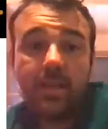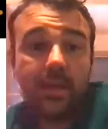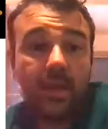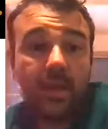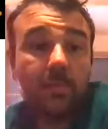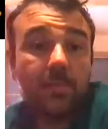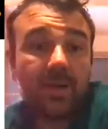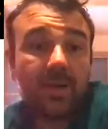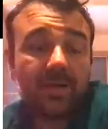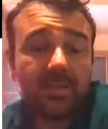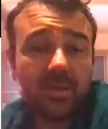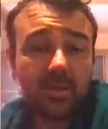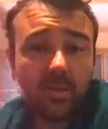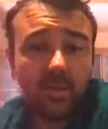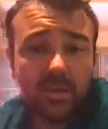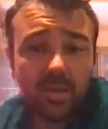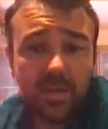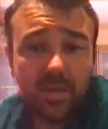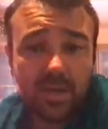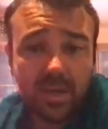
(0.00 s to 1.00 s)
In
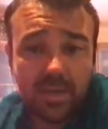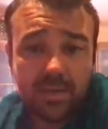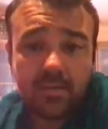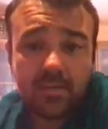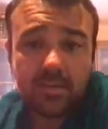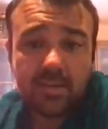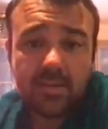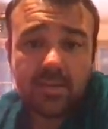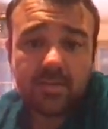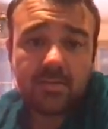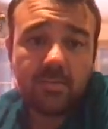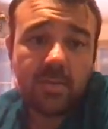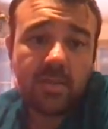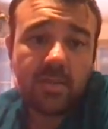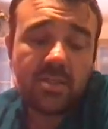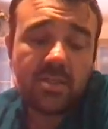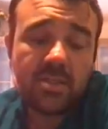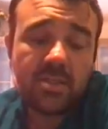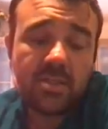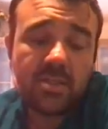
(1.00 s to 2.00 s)
particular, in this
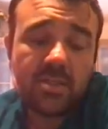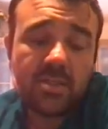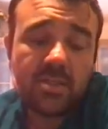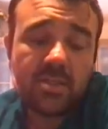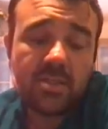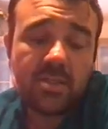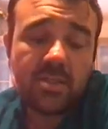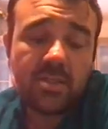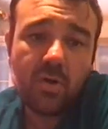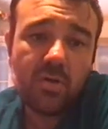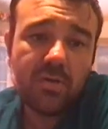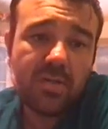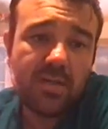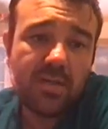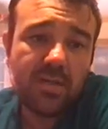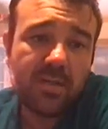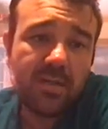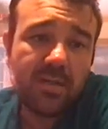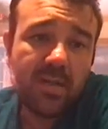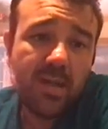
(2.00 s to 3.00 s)
specific
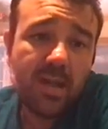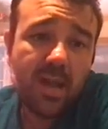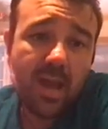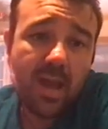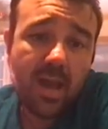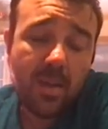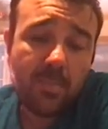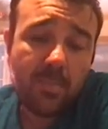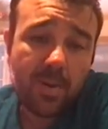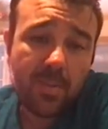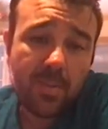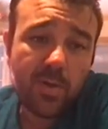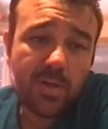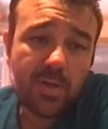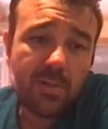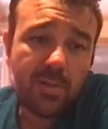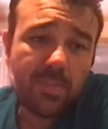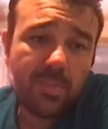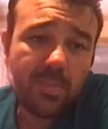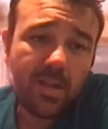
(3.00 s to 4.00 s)
model,
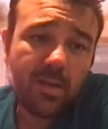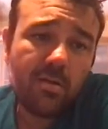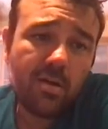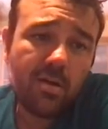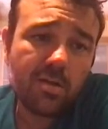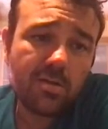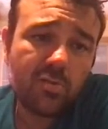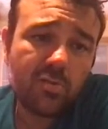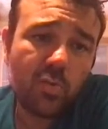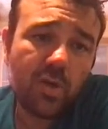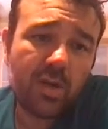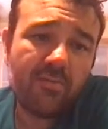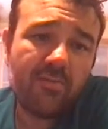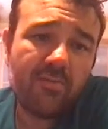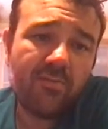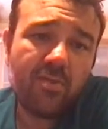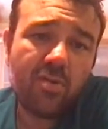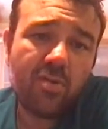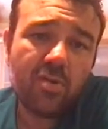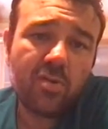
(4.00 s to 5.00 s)
primordial black holes were
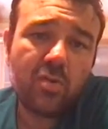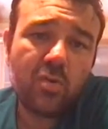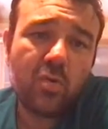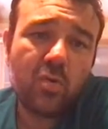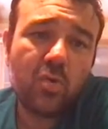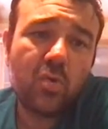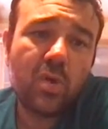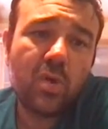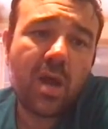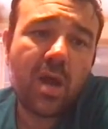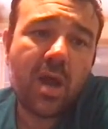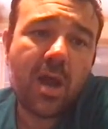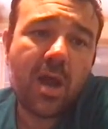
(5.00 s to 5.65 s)
invoked to